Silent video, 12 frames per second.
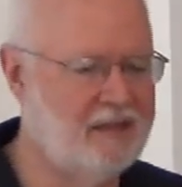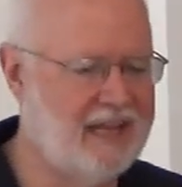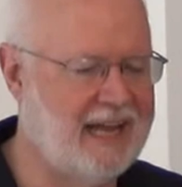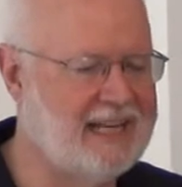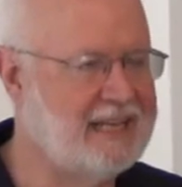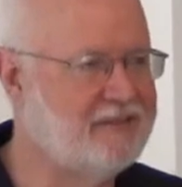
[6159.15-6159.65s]
the
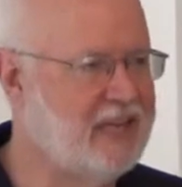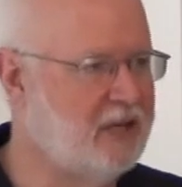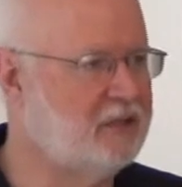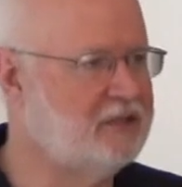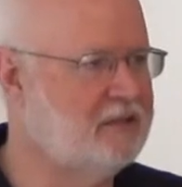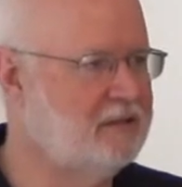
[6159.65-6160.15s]
idea of
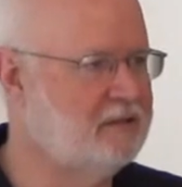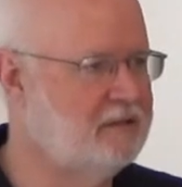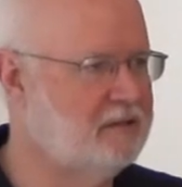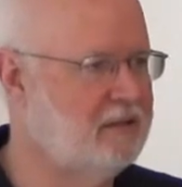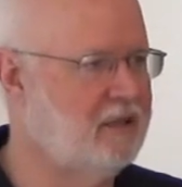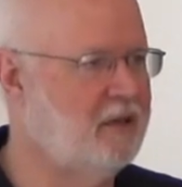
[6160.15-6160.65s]
guilt,
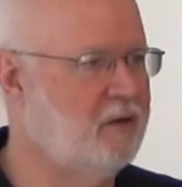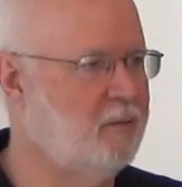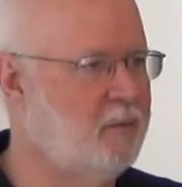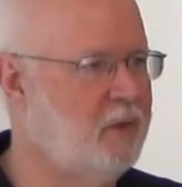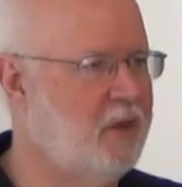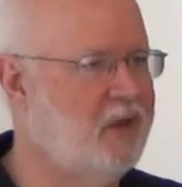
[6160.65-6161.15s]
you know,
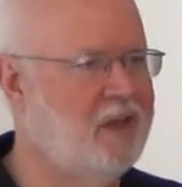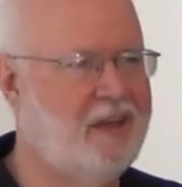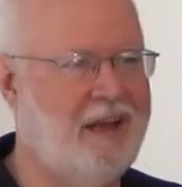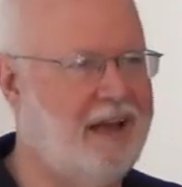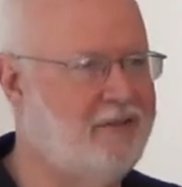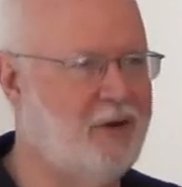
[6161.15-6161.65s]

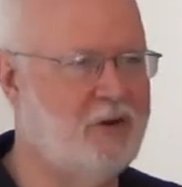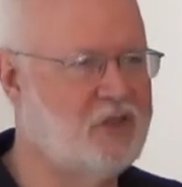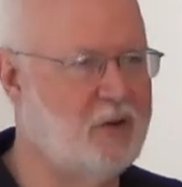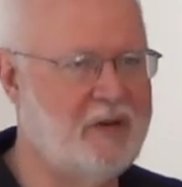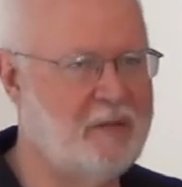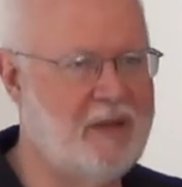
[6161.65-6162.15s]
I've heard
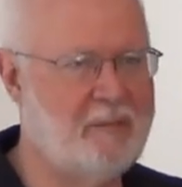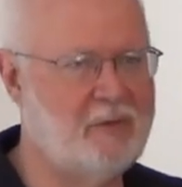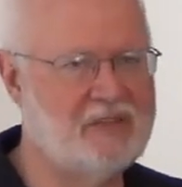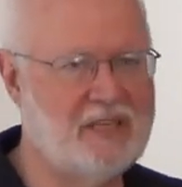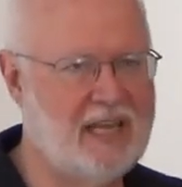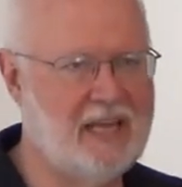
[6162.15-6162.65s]
so many
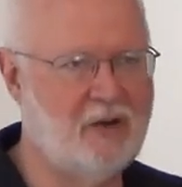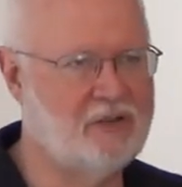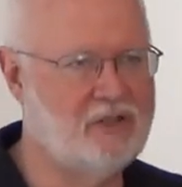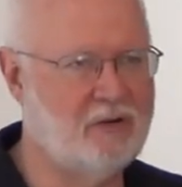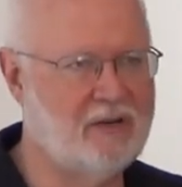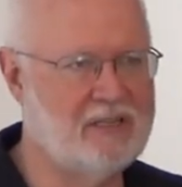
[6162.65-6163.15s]
people say in
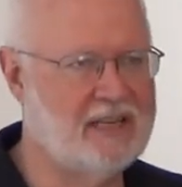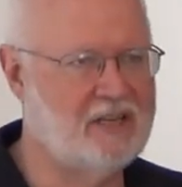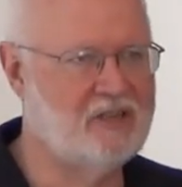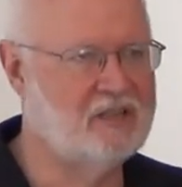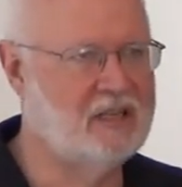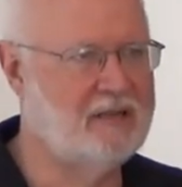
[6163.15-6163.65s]
Christian
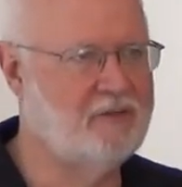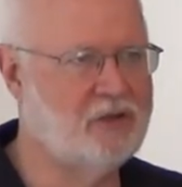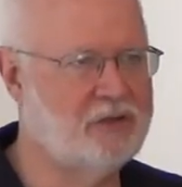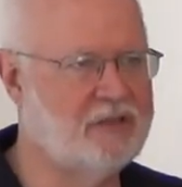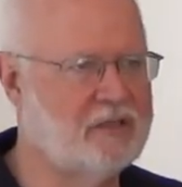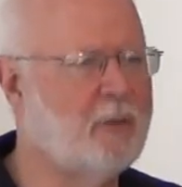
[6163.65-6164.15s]
organizations and even
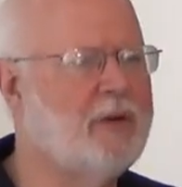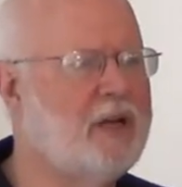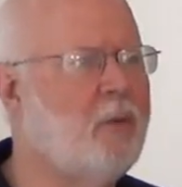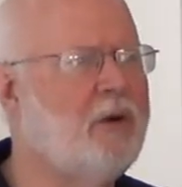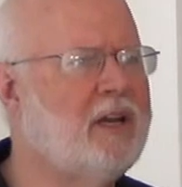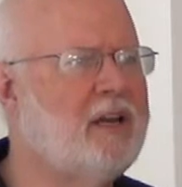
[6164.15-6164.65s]
churches, oh, we
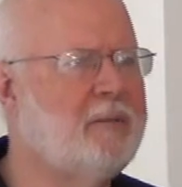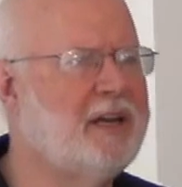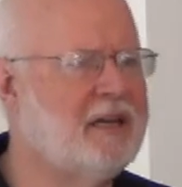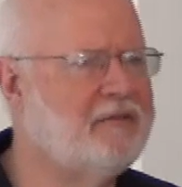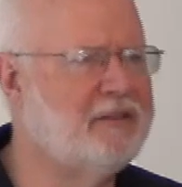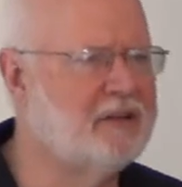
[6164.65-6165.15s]
don't want
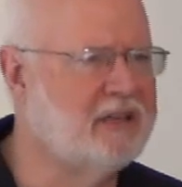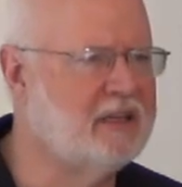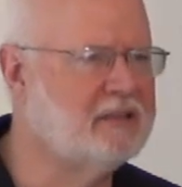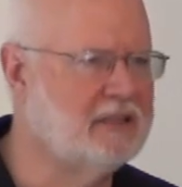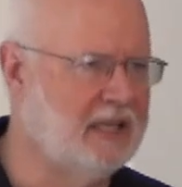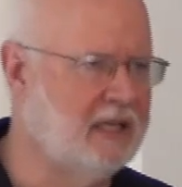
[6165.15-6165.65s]
anybody to feel
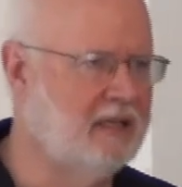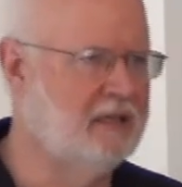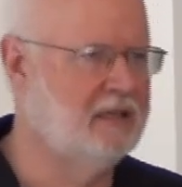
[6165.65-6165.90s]
guilty.